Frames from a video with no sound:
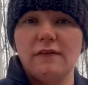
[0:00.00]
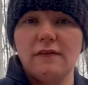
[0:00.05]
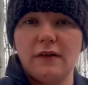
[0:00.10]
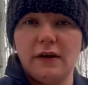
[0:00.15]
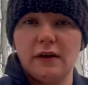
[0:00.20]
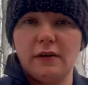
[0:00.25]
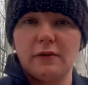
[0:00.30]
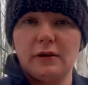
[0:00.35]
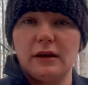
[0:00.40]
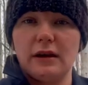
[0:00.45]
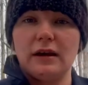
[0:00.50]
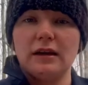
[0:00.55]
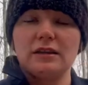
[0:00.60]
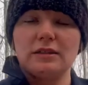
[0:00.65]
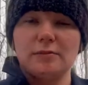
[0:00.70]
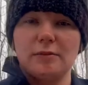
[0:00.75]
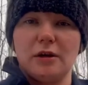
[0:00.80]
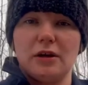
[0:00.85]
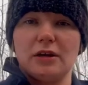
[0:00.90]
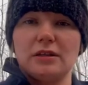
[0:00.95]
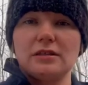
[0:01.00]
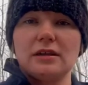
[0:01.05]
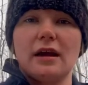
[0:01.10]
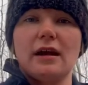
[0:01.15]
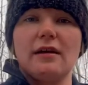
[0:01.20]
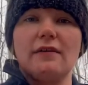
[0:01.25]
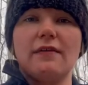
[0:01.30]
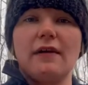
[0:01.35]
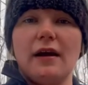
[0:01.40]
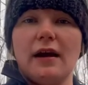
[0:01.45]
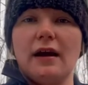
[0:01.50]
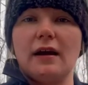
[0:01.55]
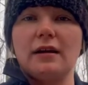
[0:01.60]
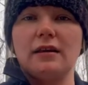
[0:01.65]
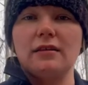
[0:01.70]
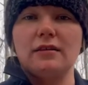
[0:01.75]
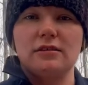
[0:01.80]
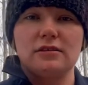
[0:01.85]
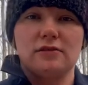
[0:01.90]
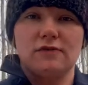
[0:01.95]
farrowing experience I have
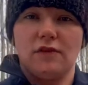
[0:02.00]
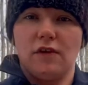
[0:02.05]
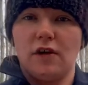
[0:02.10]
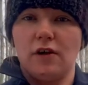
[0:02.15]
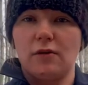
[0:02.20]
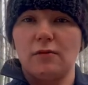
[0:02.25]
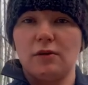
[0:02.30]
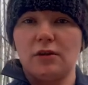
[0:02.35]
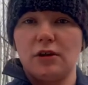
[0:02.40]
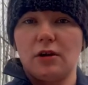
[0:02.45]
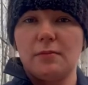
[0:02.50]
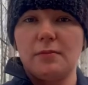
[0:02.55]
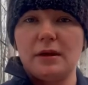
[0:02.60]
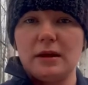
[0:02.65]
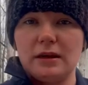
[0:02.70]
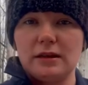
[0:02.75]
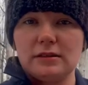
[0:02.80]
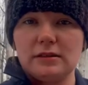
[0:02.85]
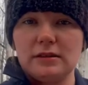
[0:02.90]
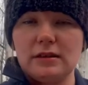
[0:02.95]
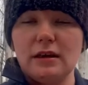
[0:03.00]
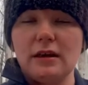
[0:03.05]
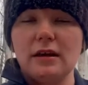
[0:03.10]
had this far with our pigs.